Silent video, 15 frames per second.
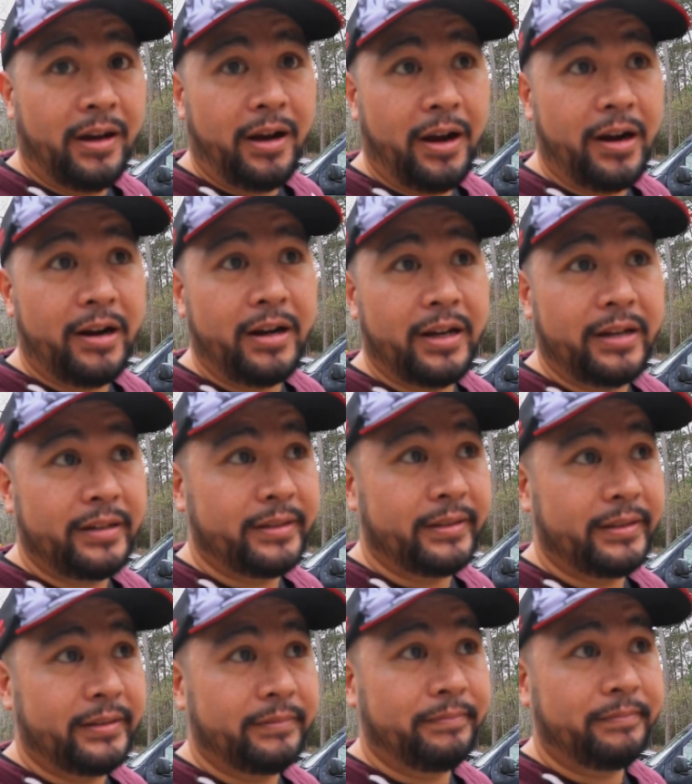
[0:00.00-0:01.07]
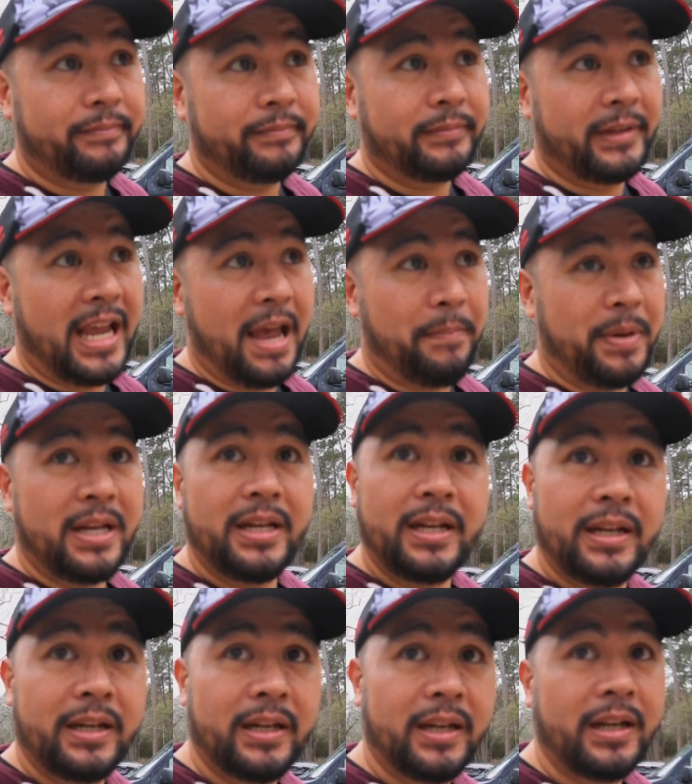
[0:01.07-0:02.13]
our uh, camping,
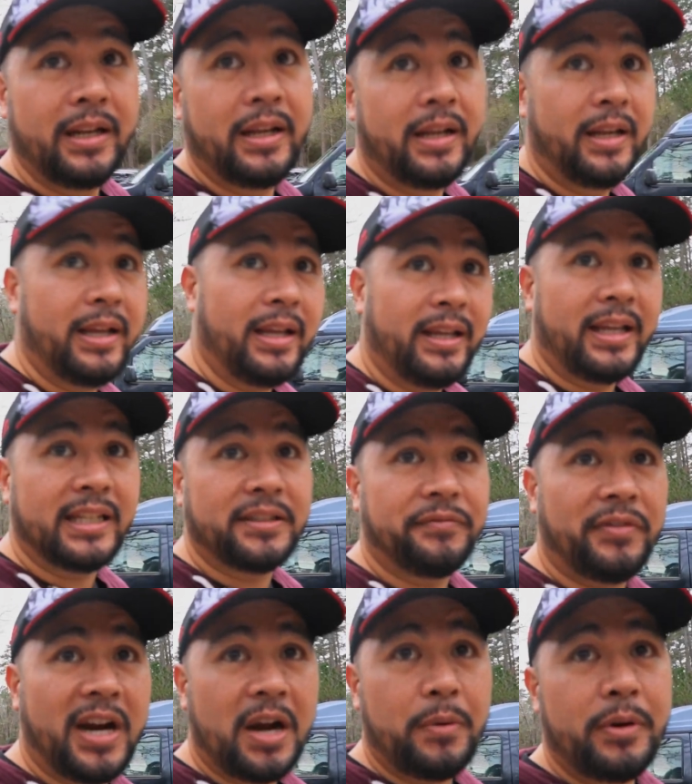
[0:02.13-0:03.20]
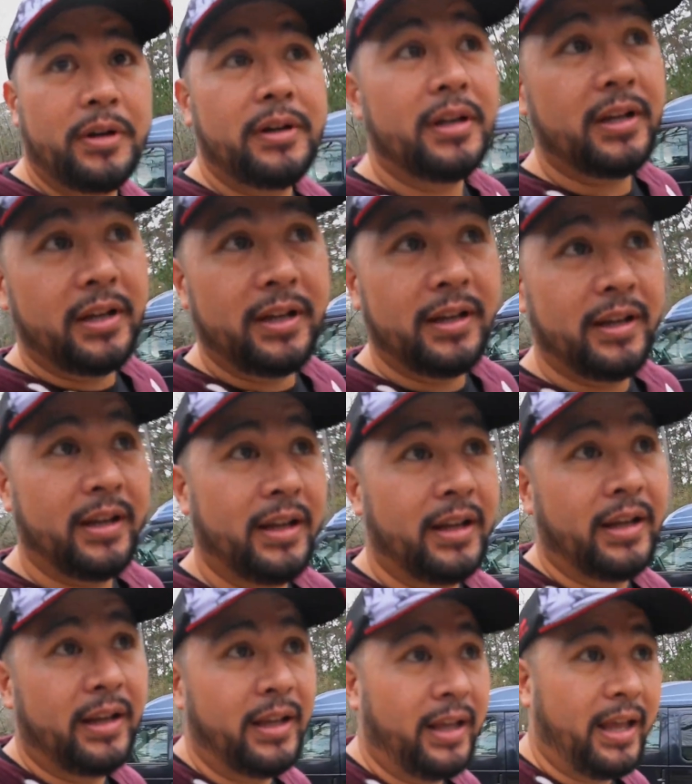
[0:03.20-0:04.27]
get some firewood,
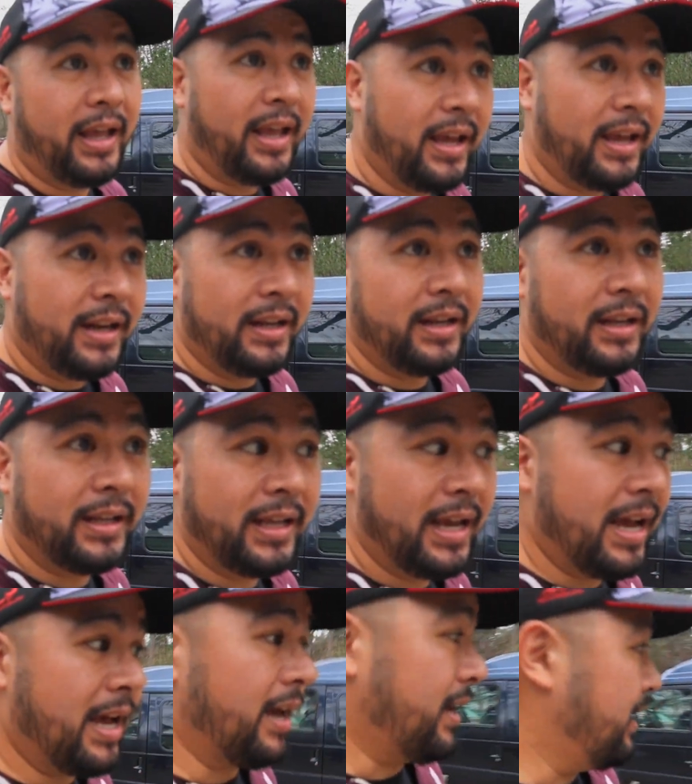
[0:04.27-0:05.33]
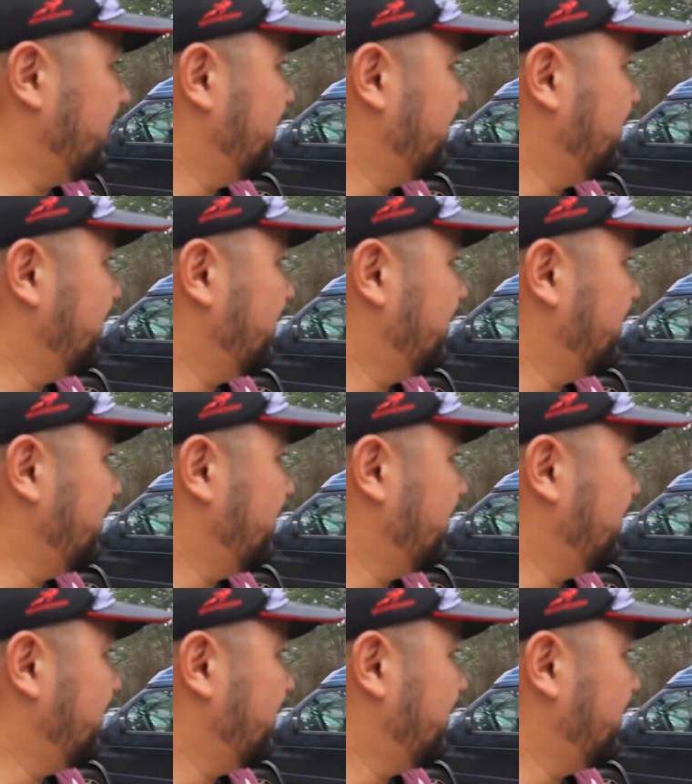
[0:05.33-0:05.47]
and yeah. Okay.